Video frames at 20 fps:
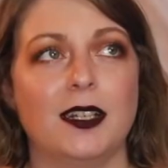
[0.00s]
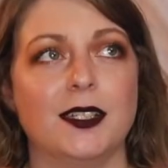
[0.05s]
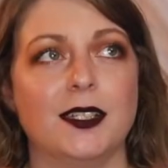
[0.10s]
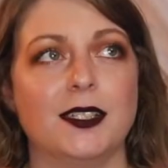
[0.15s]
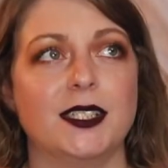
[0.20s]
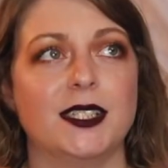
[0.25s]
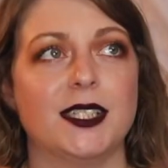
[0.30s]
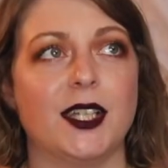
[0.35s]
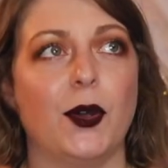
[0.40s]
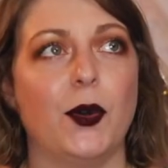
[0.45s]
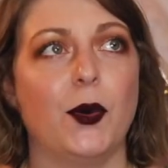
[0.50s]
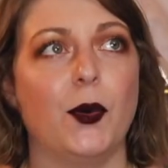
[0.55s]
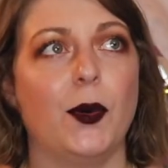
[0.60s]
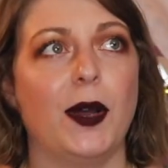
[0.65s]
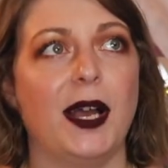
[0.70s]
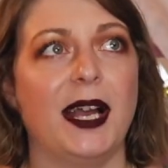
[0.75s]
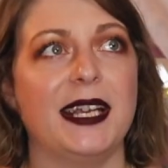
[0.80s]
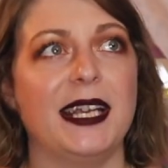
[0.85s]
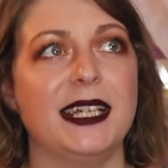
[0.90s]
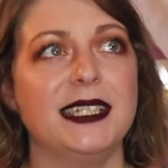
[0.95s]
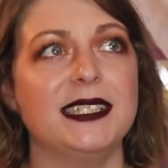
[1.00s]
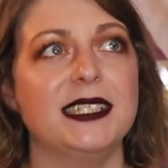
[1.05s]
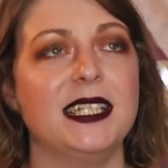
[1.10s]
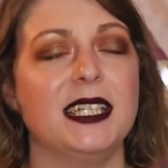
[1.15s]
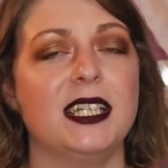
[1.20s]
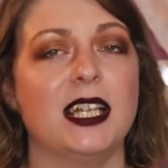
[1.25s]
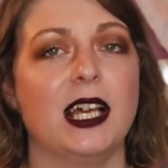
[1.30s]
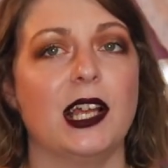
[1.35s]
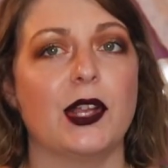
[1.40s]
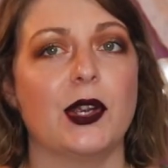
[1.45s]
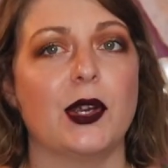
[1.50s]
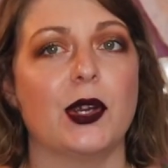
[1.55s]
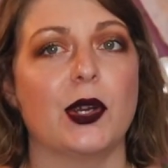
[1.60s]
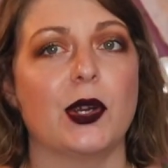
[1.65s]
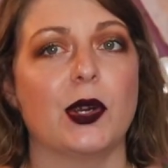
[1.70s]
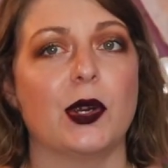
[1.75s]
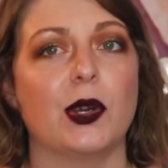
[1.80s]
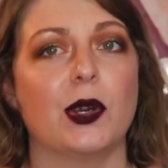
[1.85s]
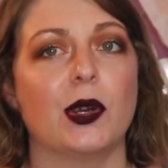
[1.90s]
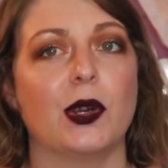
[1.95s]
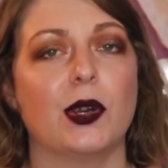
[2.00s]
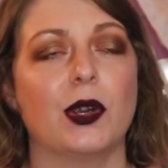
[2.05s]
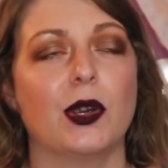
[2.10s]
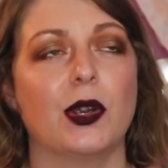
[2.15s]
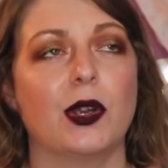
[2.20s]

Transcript: So I guess another